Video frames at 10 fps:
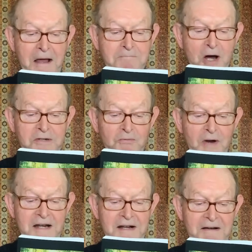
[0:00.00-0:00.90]
But
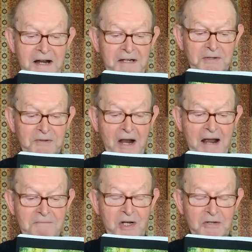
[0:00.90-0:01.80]
when the next
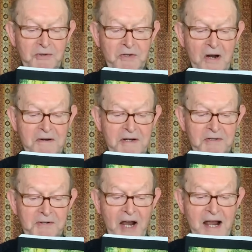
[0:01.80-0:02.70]
time the sun
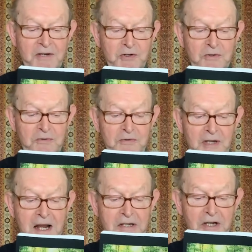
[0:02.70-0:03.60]
decides to
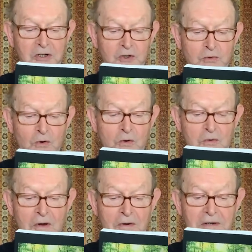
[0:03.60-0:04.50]
take a
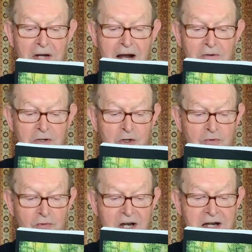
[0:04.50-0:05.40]
stroll on our
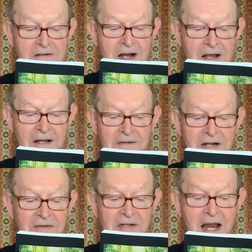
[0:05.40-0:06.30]
street, the
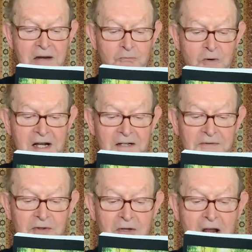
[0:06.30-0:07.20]
same
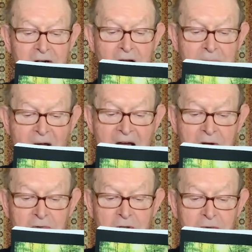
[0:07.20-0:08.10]
wheels come
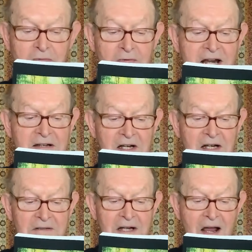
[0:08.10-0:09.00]
out to greet
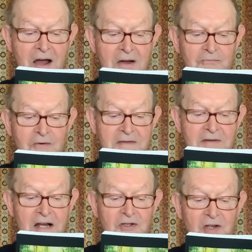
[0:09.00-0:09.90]
it with
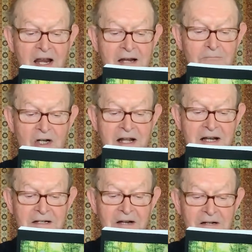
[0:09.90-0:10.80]
the same
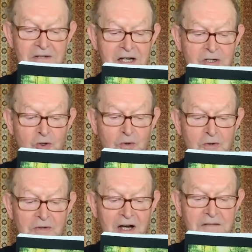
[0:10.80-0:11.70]
lean t
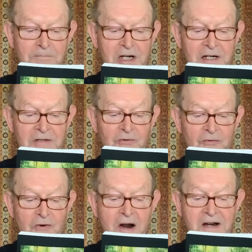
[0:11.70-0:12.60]
shirted beard
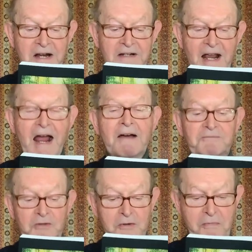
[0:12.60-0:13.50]
running
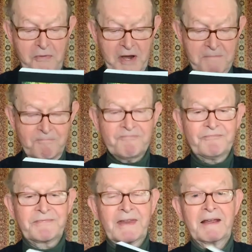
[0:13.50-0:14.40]
after them.
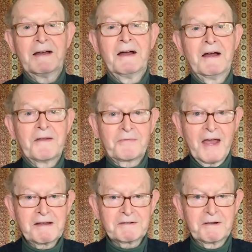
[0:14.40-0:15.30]

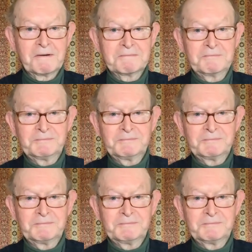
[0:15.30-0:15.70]
Thank you.